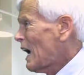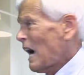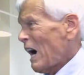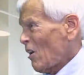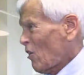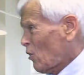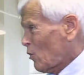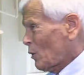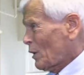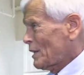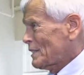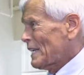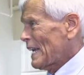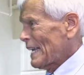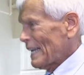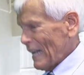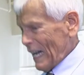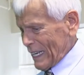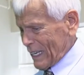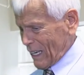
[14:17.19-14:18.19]
long would it
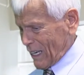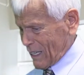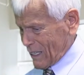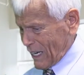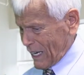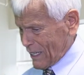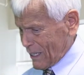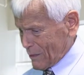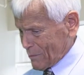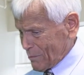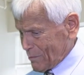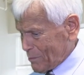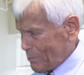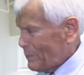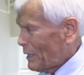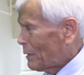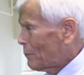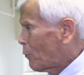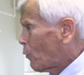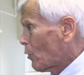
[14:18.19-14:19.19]
take? I got an
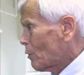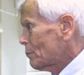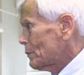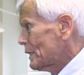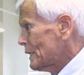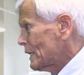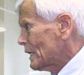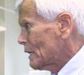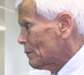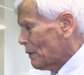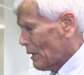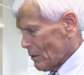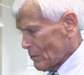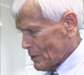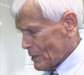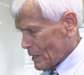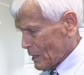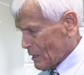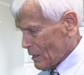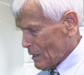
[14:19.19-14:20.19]
important meeting
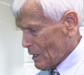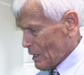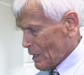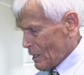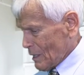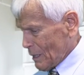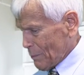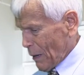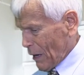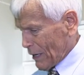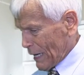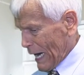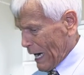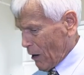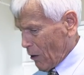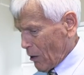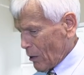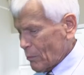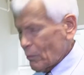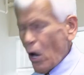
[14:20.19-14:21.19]
about an
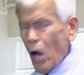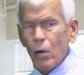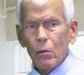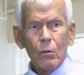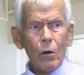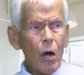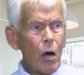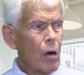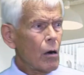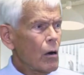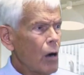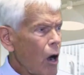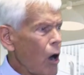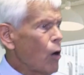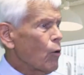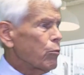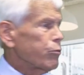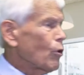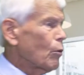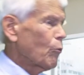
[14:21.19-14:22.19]
hour.
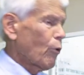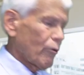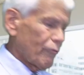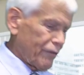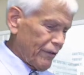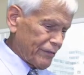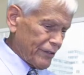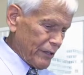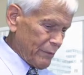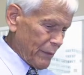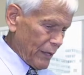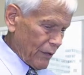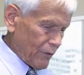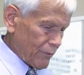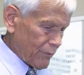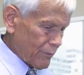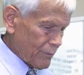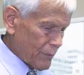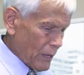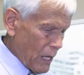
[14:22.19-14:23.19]
Oh, no more than 15
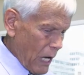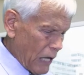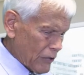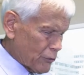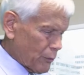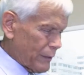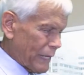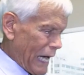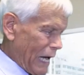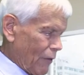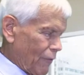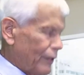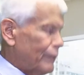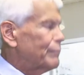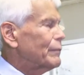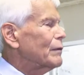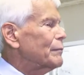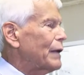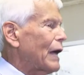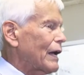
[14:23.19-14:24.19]
minutes. I'll do it now then.
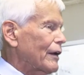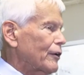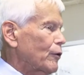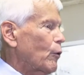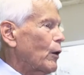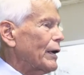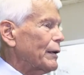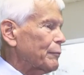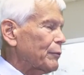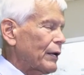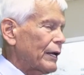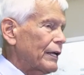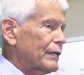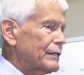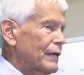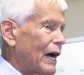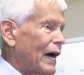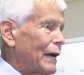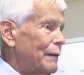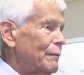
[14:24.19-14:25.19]
Be out of your way, plenty of
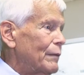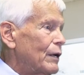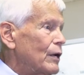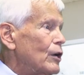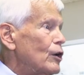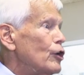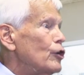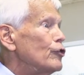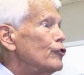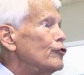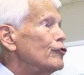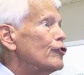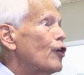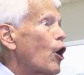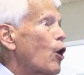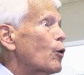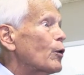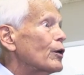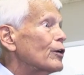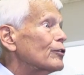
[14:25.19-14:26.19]
time.
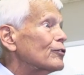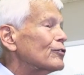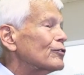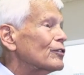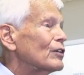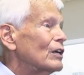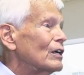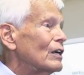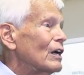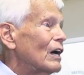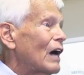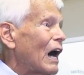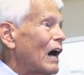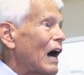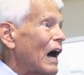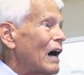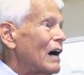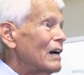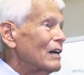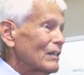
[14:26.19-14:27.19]
Know this.
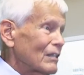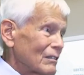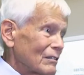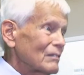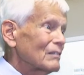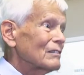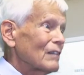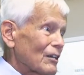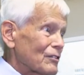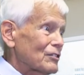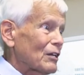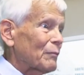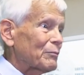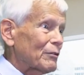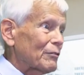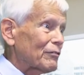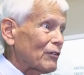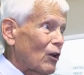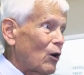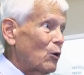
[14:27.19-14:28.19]

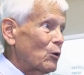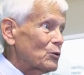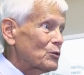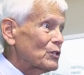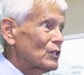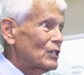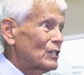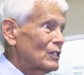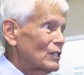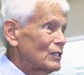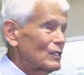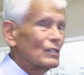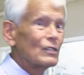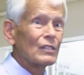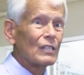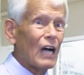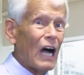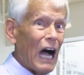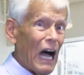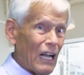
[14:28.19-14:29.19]
Assumptive flows.
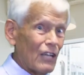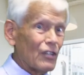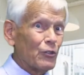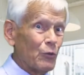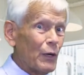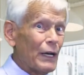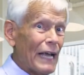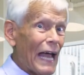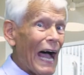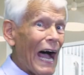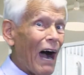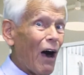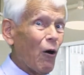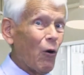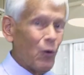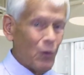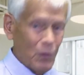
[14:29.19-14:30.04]
I'll do it now.